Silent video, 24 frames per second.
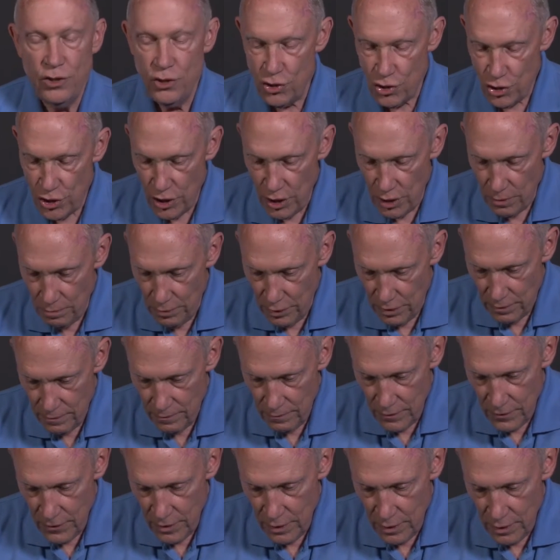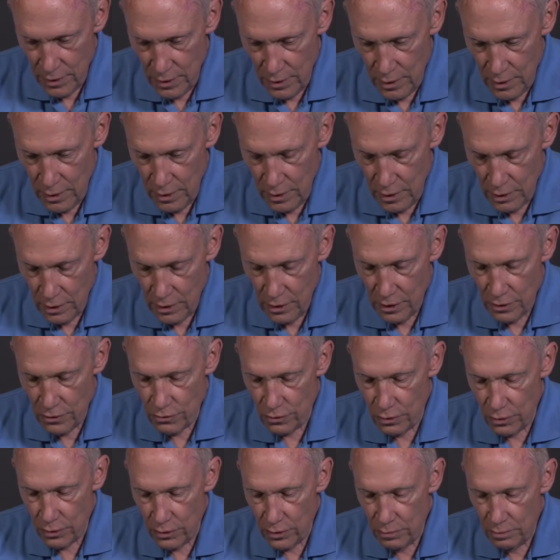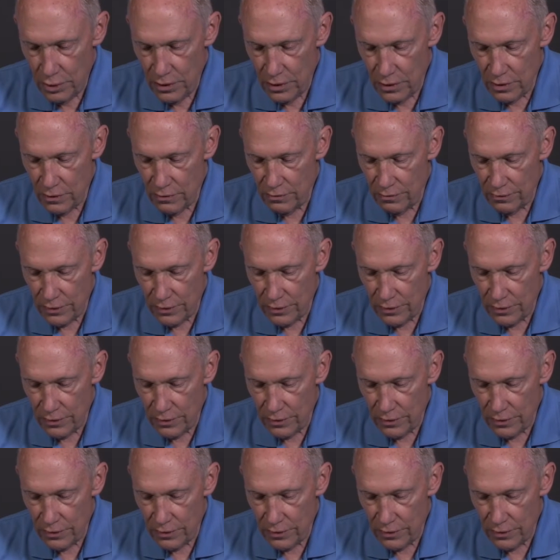sheep, and the angel of the Lord appeared in a